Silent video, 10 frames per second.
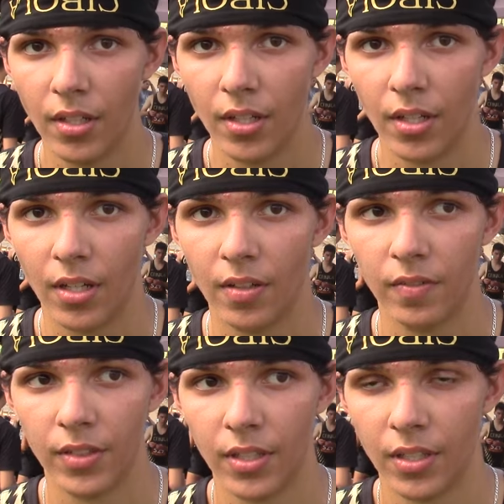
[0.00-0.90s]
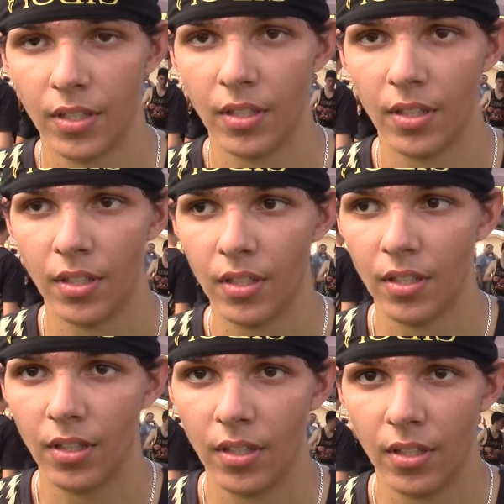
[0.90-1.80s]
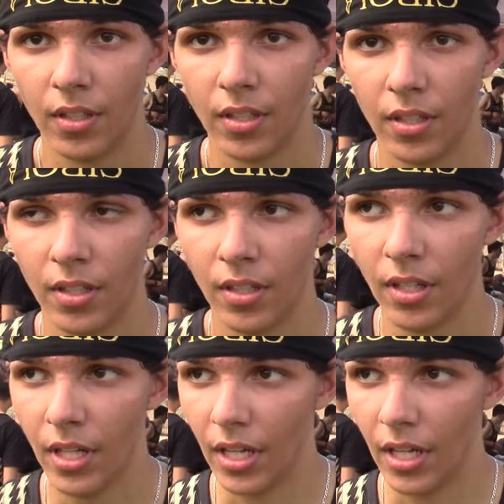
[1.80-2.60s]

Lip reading: in 2024 versus the past couple years?